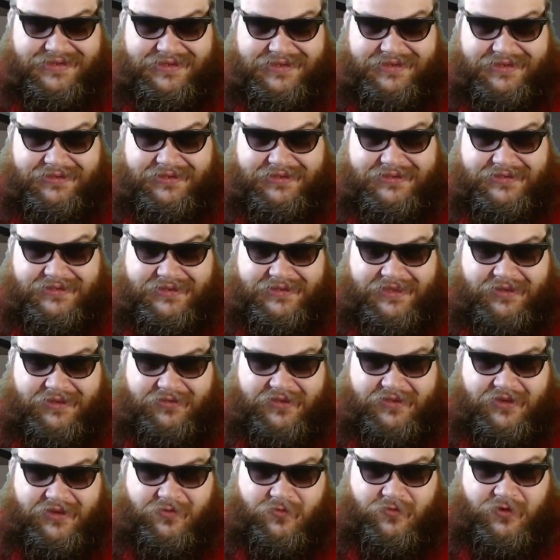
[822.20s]
Unless you count
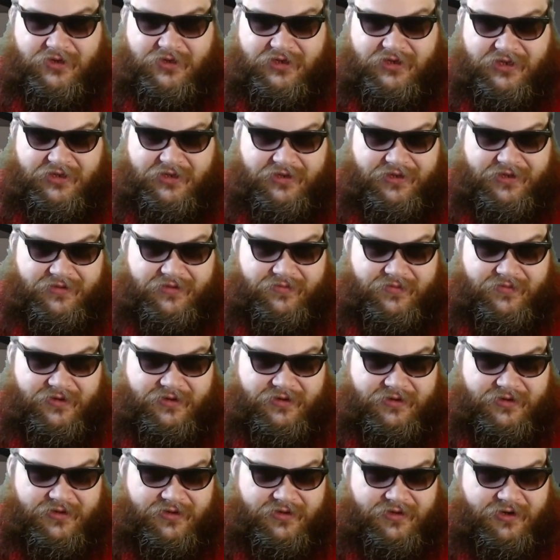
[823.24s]
that one time
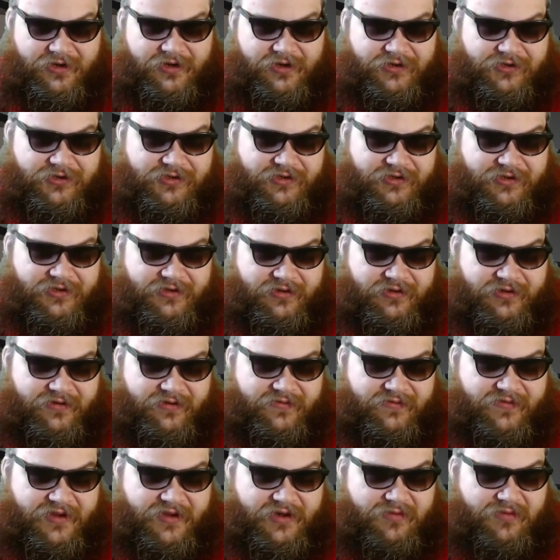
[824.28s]
Archer
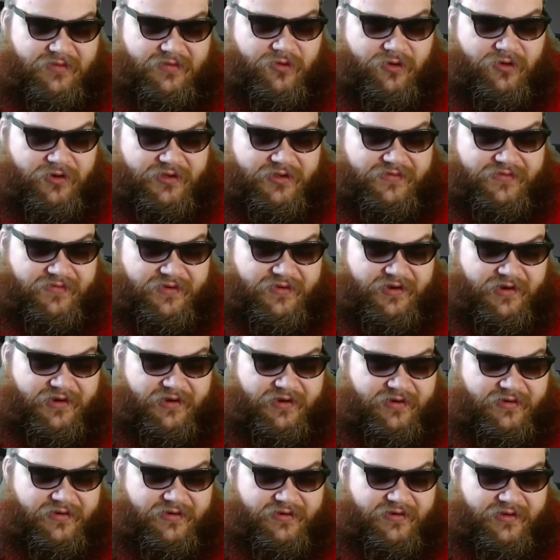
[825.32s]
found a Borg
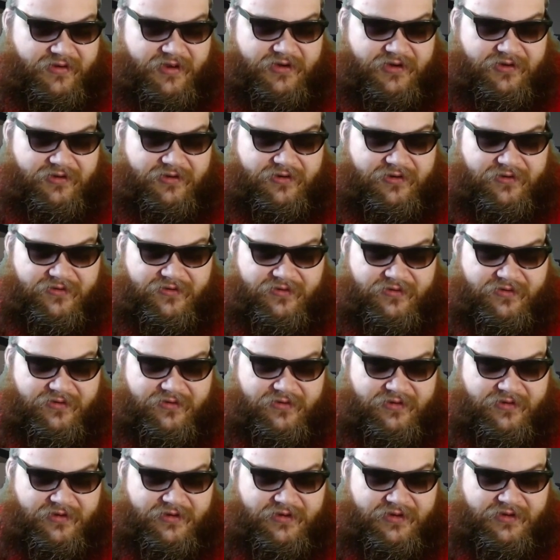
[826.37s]
sphere on Earth,
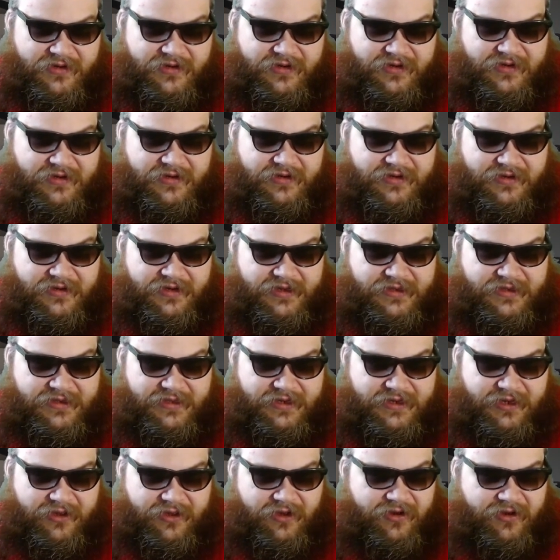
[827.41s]
and
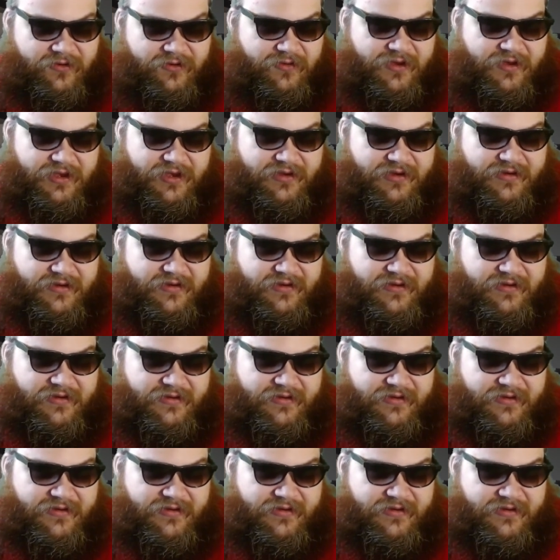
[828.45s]
then it got away.